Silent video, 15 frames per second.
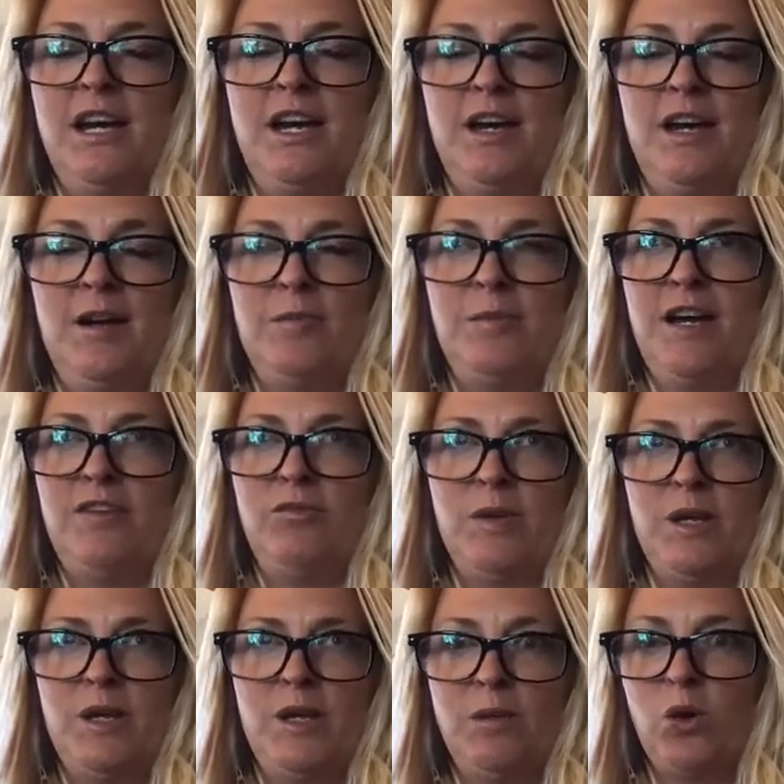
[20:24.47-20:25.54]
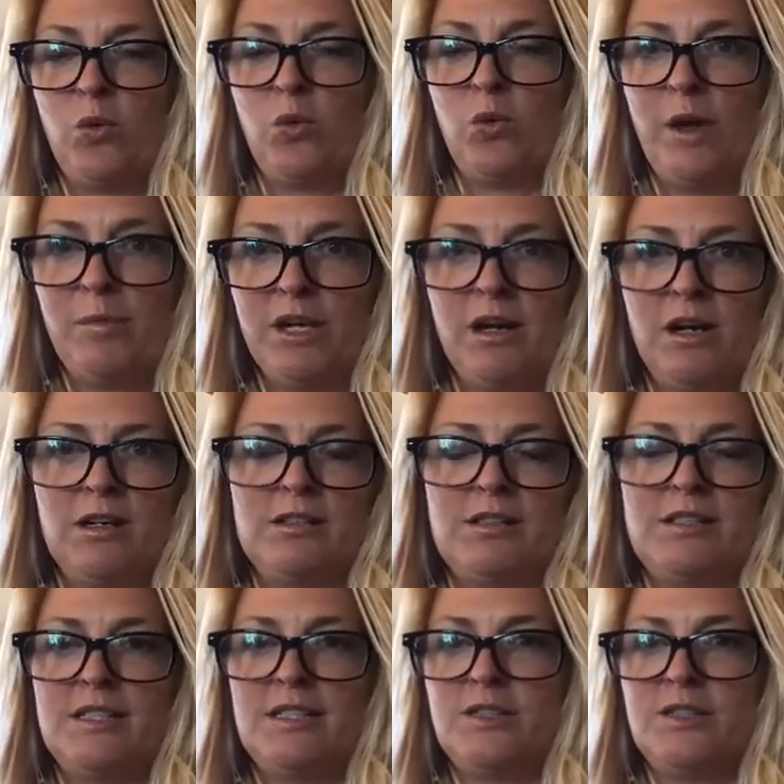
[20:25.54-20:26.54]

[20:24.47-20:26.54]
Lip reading: I've been on more webinars,